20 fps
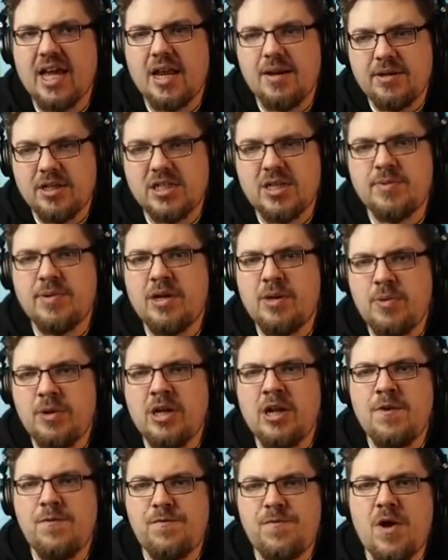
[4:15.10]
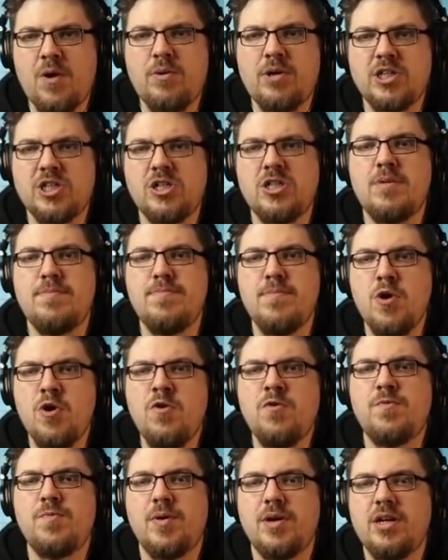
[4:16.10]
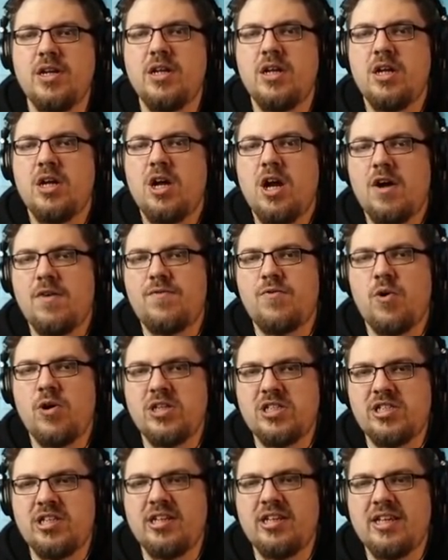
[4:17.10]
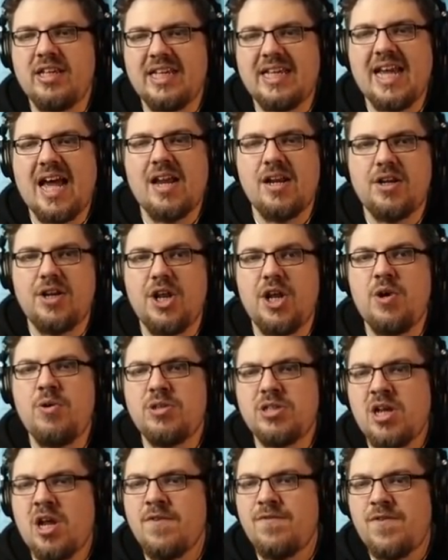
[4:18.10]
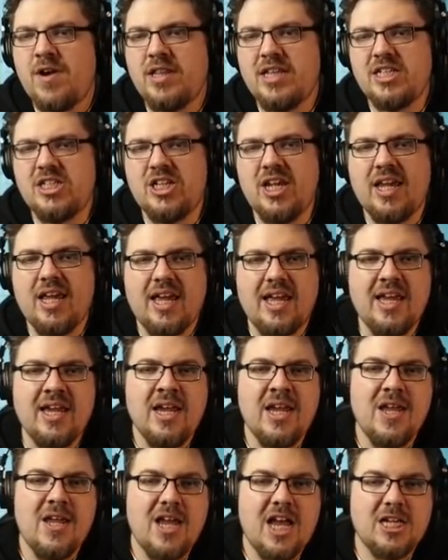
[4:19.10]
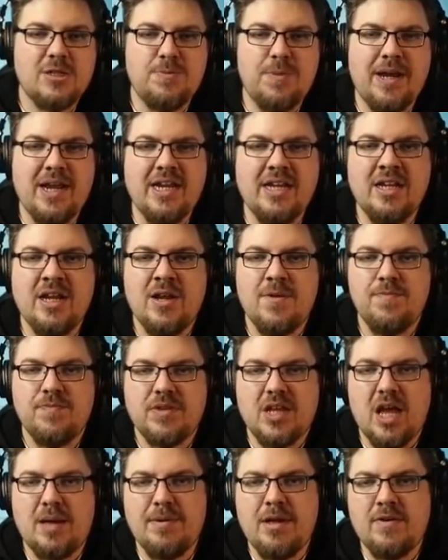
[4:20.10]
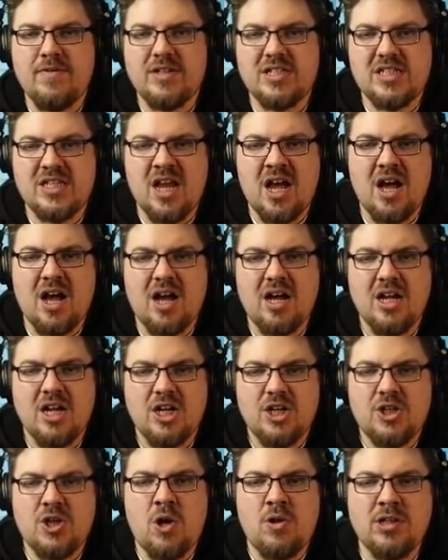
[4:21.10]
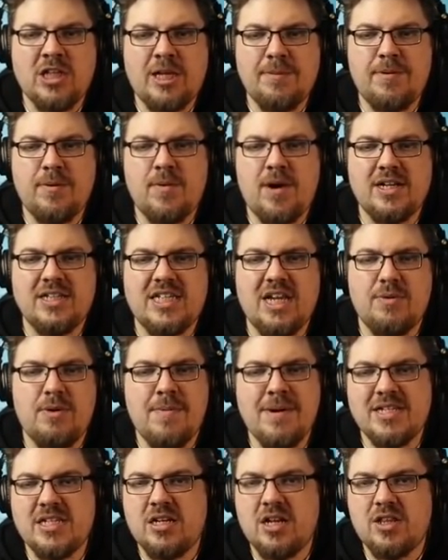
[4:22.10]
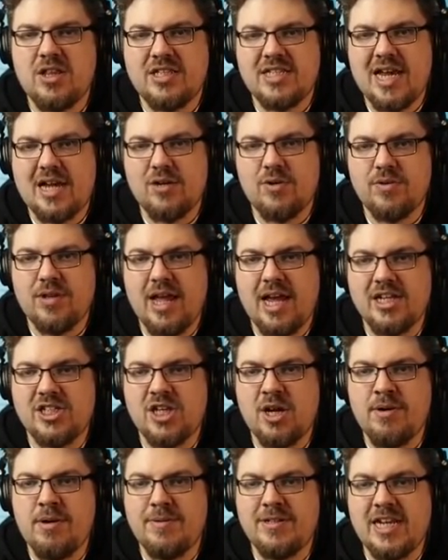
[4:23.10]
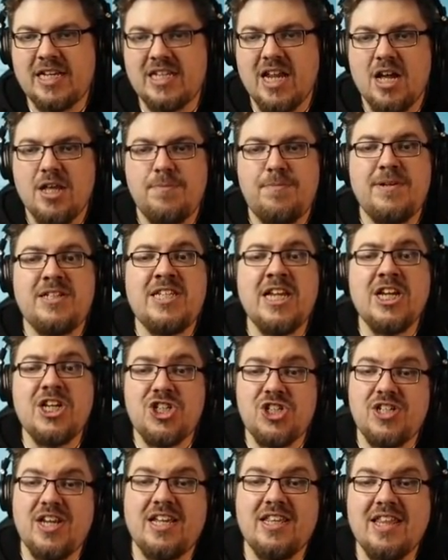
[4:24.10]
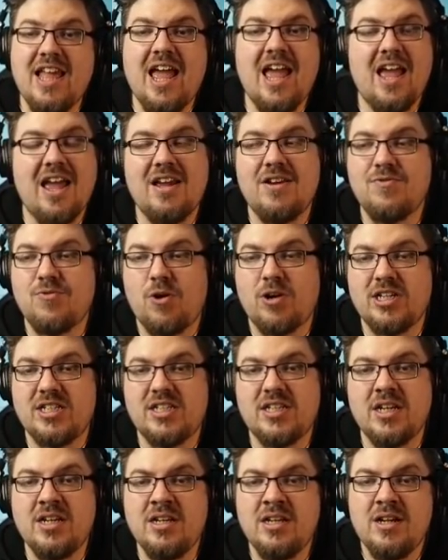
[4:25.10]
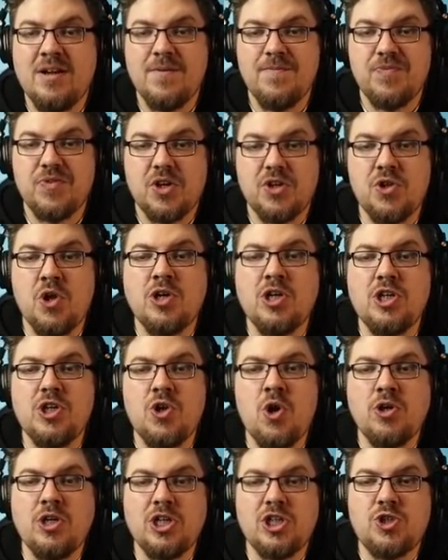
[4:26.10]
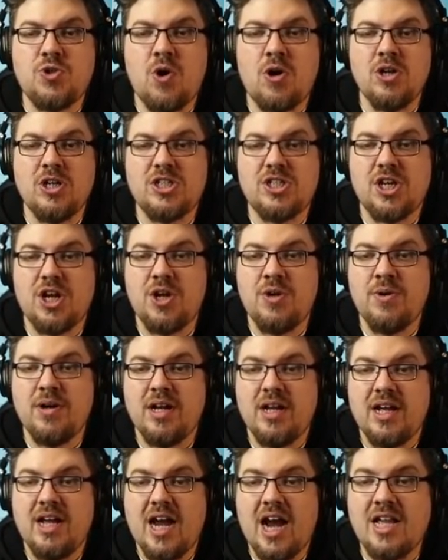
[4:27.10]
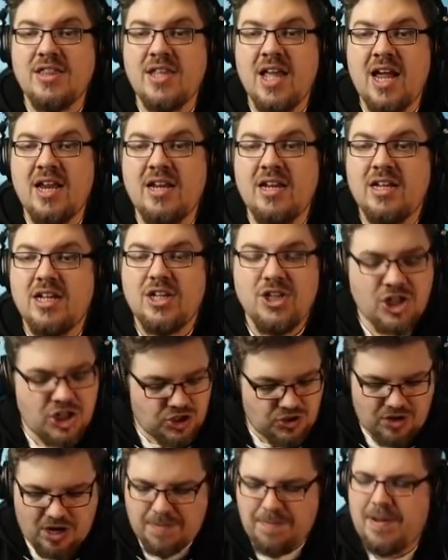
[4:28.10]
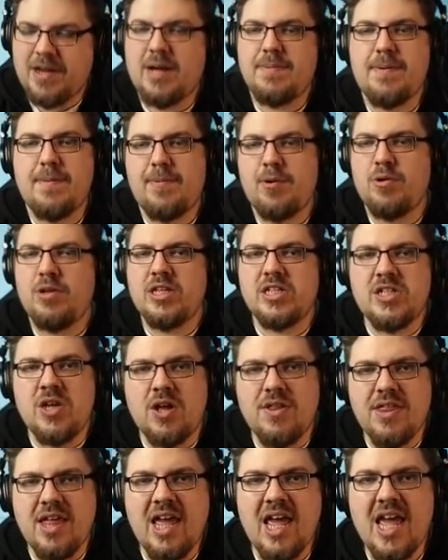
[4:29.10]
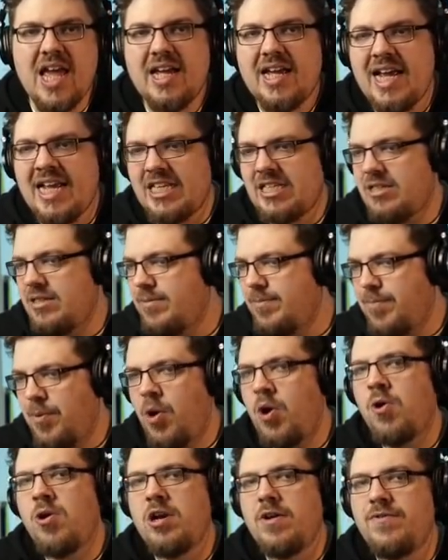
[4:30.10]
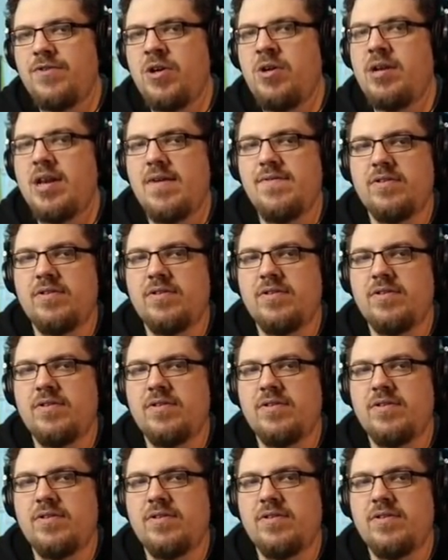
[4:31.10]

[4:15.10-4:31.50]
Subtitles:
again? Because we're going to focus on the movement of Royston Concannon, who so far this year has been a bit of a star. Goalkeeper-wise here, we miss another tackle there. Sony was next. Positioning there, Royston. Not your strong suit. And then just trying to pick up a ball that's not there. It's poor on a few